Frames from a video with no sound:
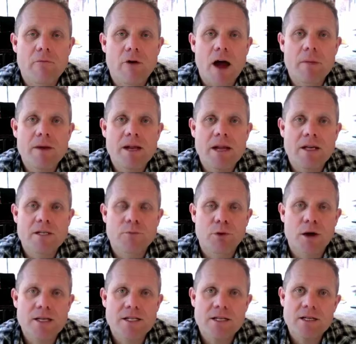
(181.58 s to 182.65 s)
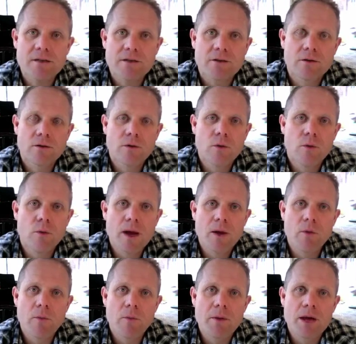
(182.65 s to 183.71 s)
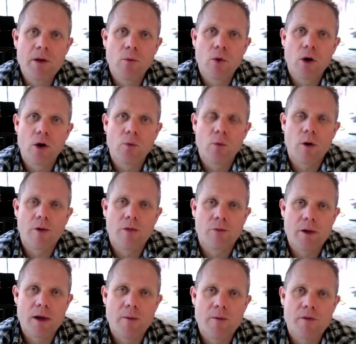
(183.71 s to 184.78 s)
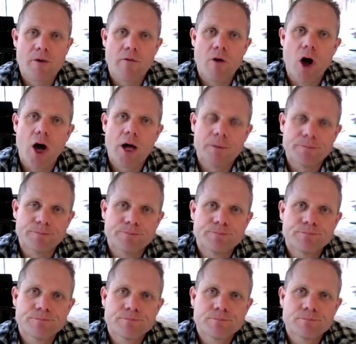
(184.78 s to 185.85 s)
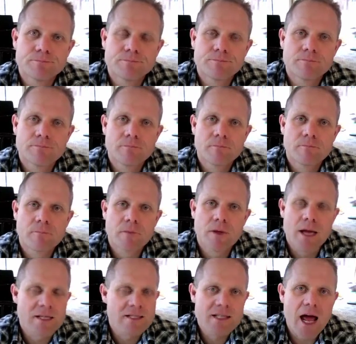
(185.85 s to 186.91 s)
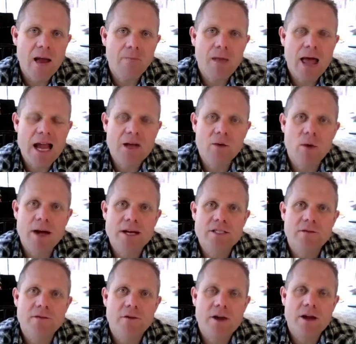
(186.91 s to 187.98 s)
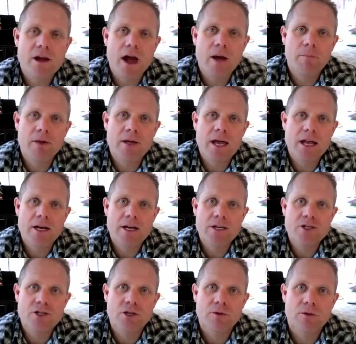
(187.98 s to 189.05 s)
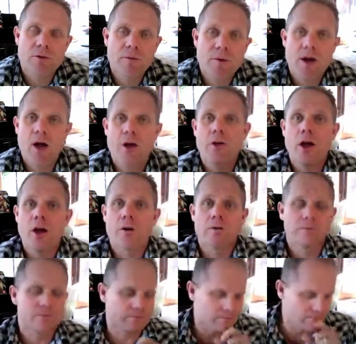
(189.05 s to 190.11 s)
Romney as president, we will be in World War III with Iran. It's not black and white. It's a very complicated issue, and we all know.